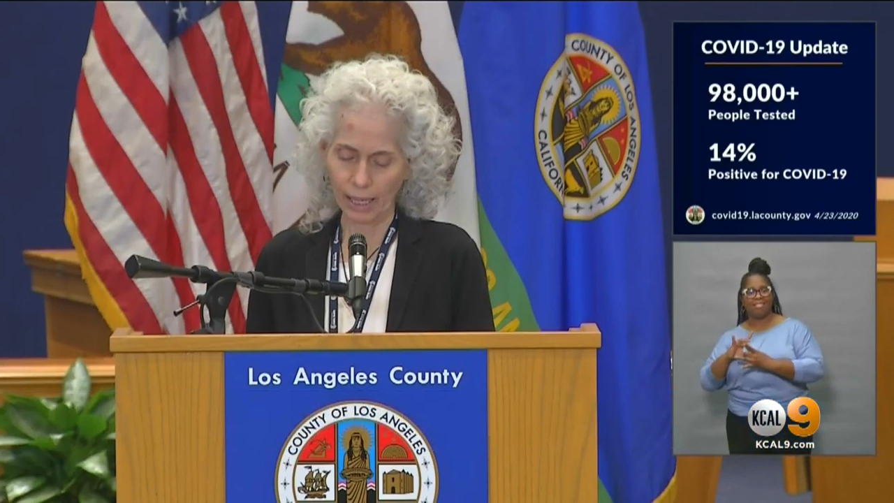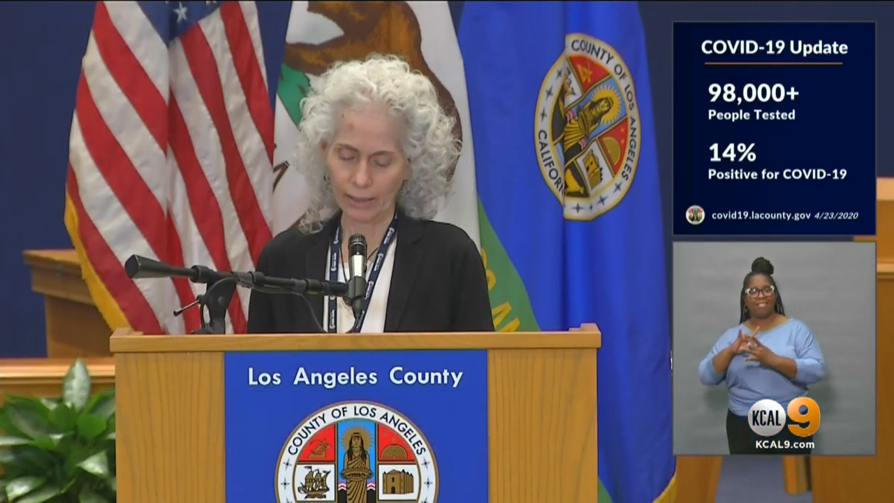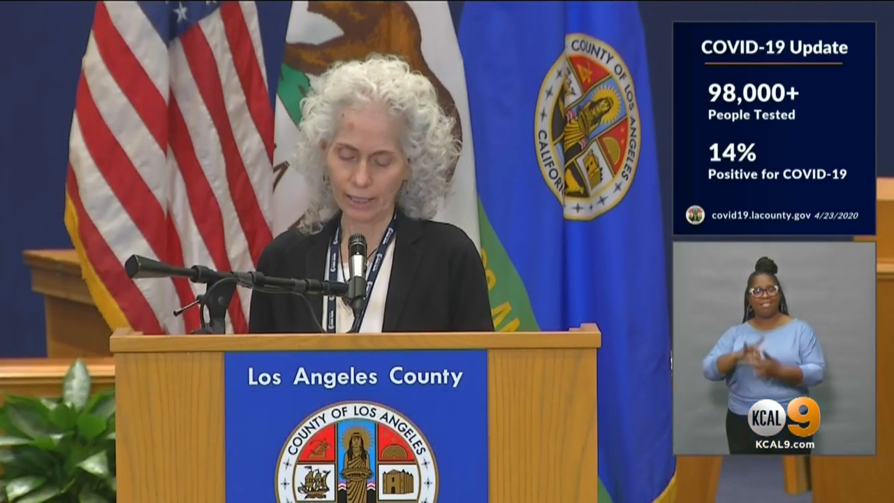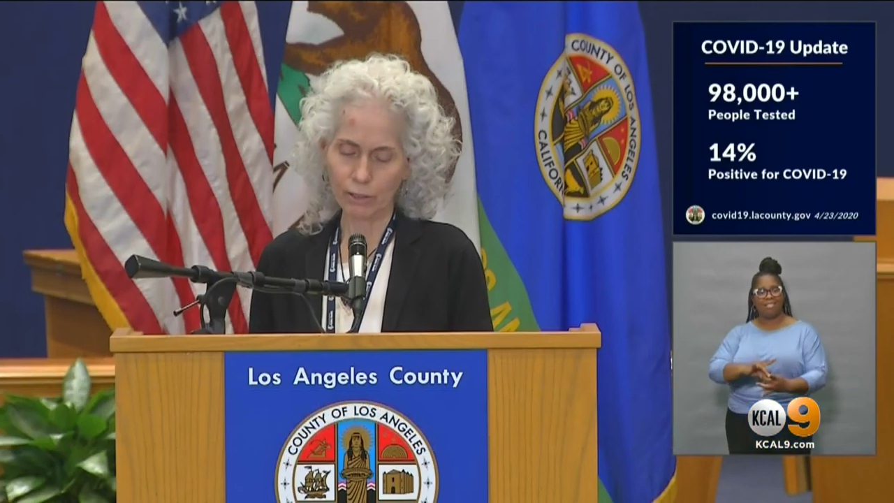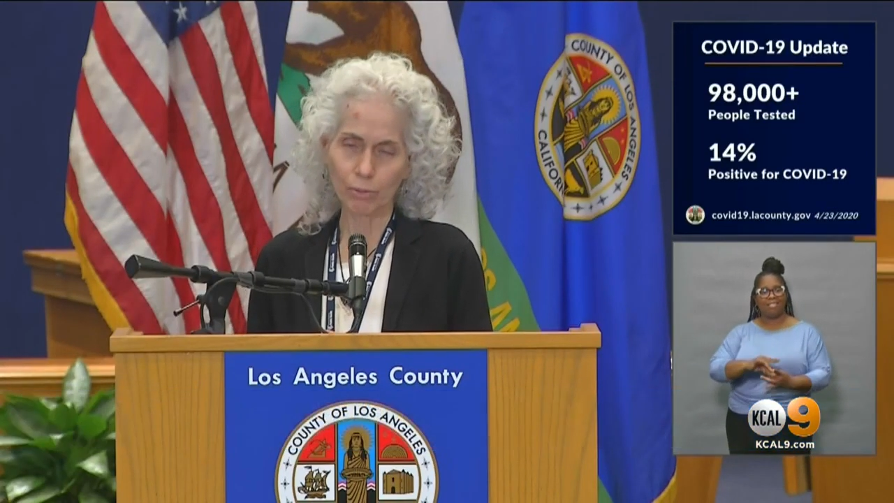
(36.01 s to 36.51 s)

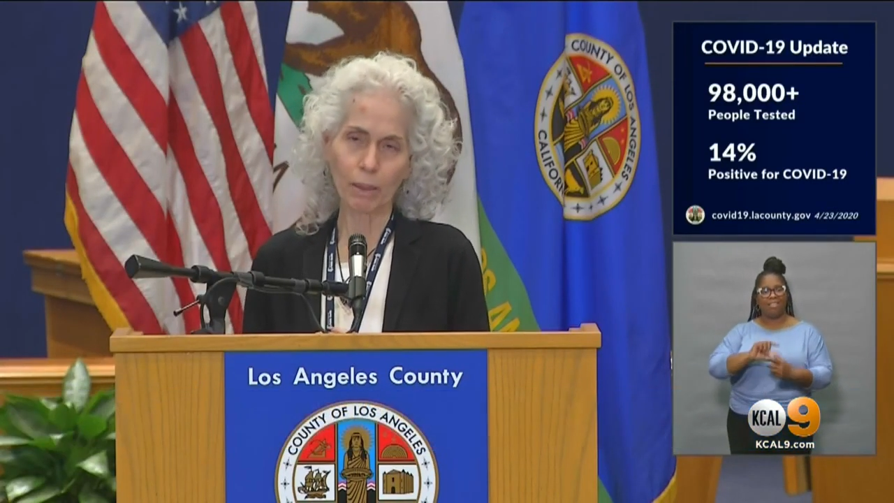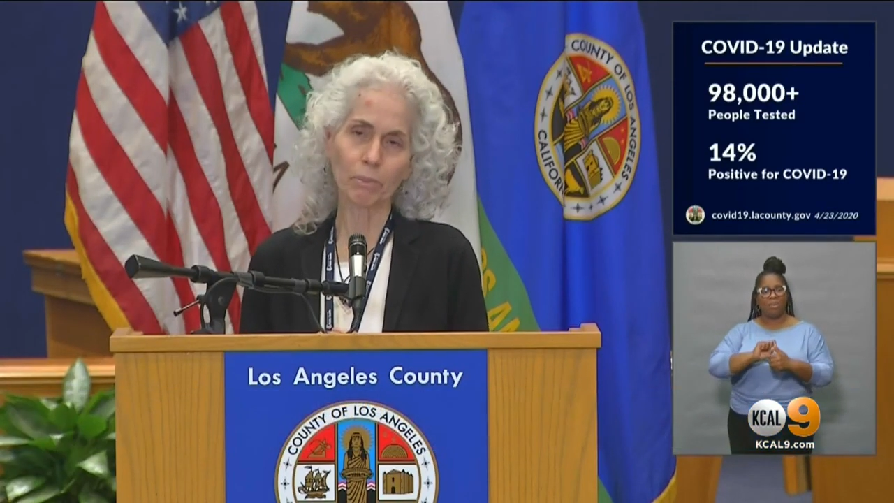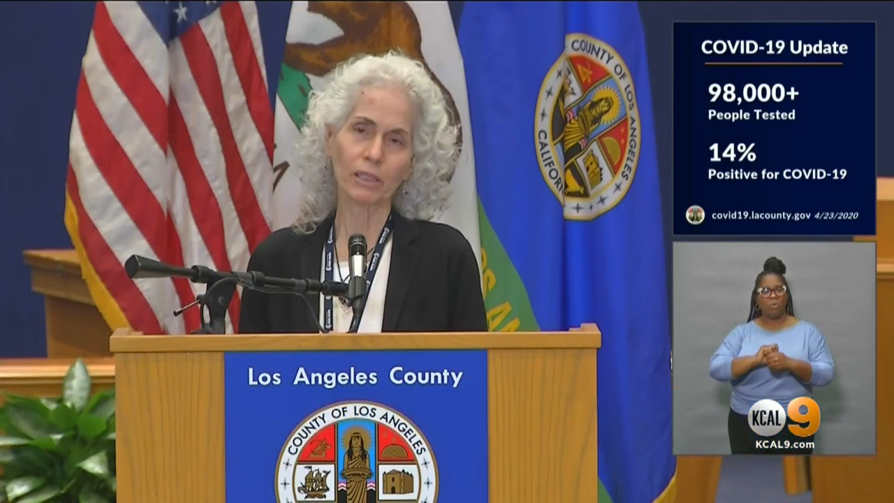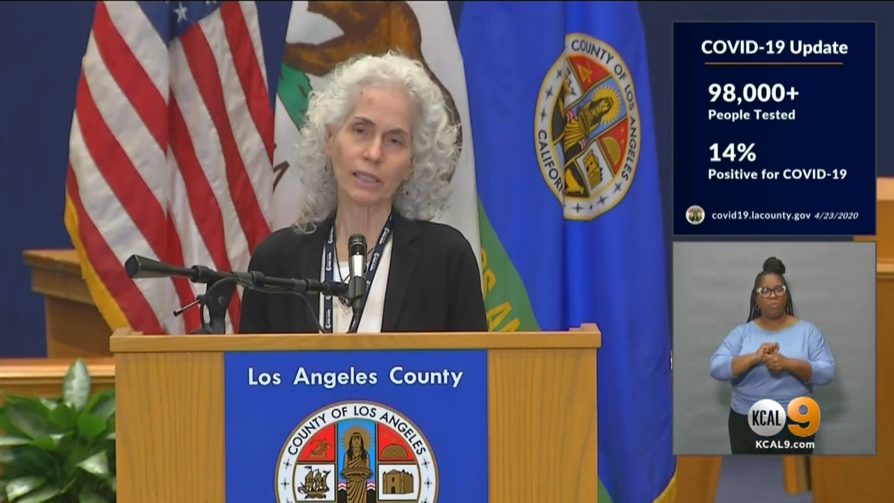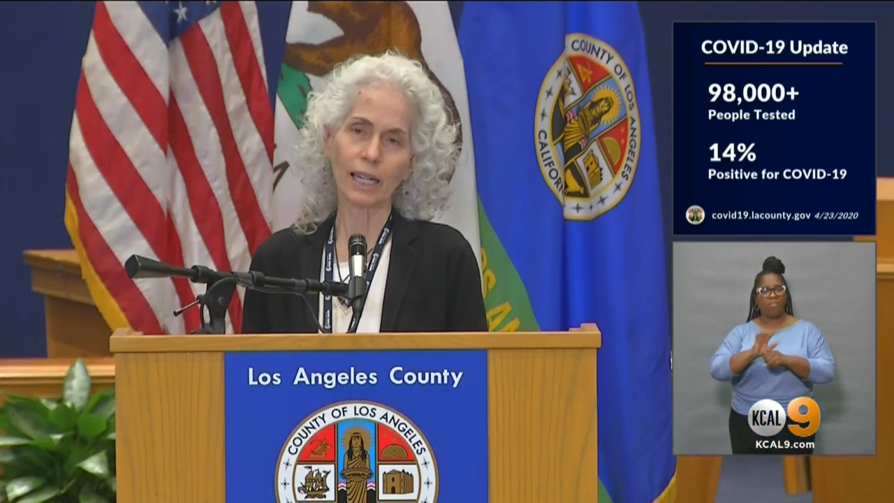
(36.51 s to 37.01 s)
And this
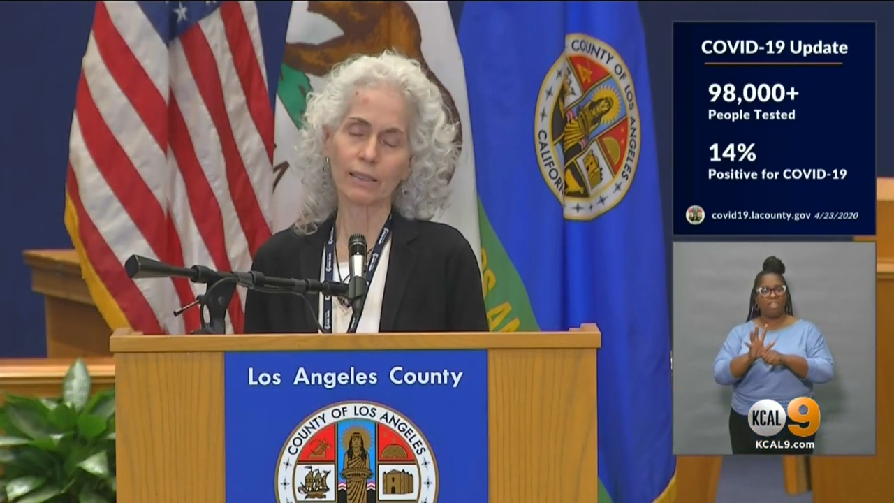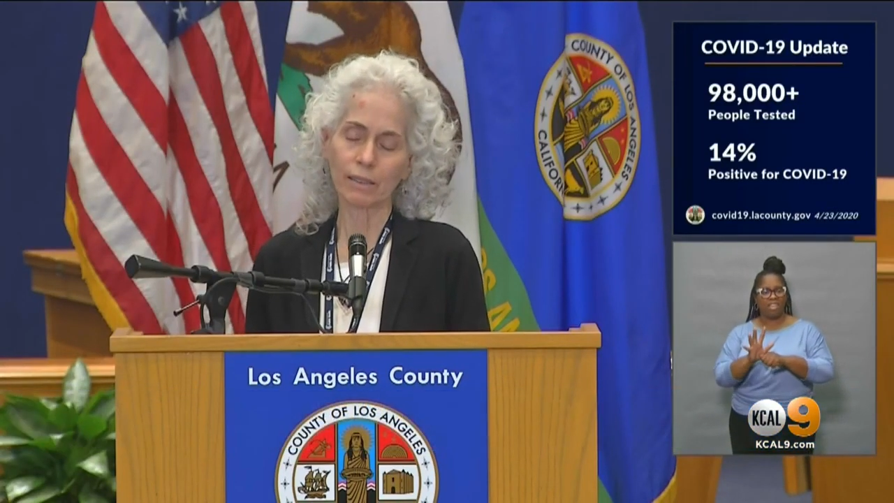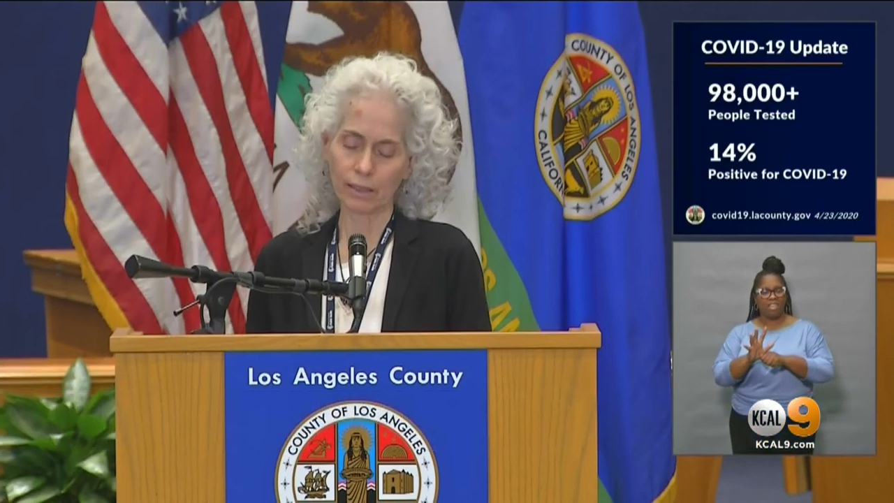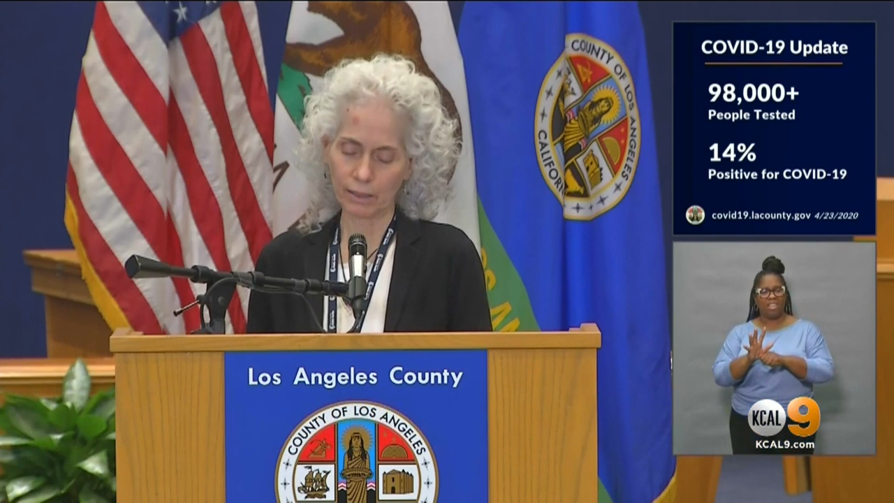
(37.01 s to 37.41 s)
represents